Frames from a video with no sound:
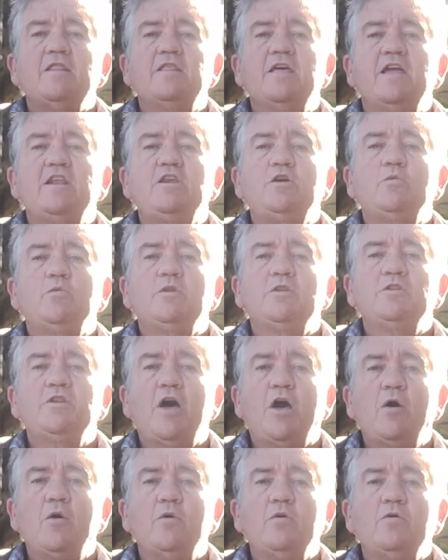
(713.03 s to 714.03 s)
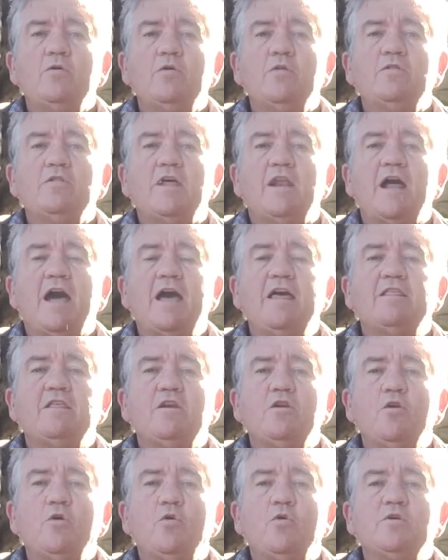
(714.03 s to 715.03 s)
Then you will know that I,
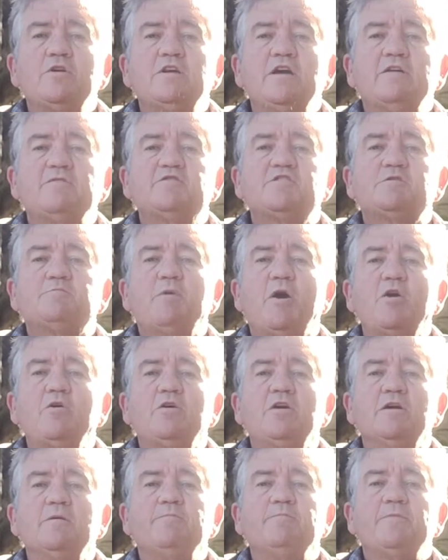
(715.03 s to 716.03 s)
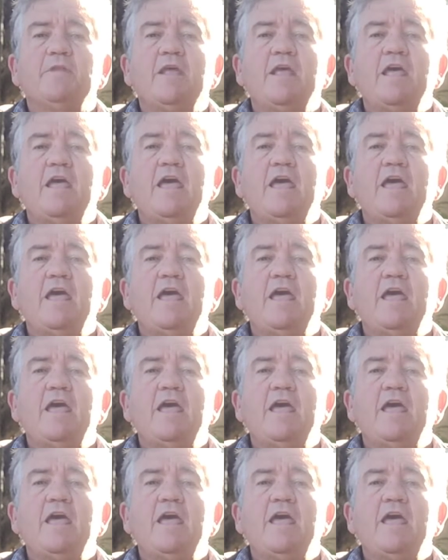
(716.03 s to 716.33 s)
the Lord, have spoken,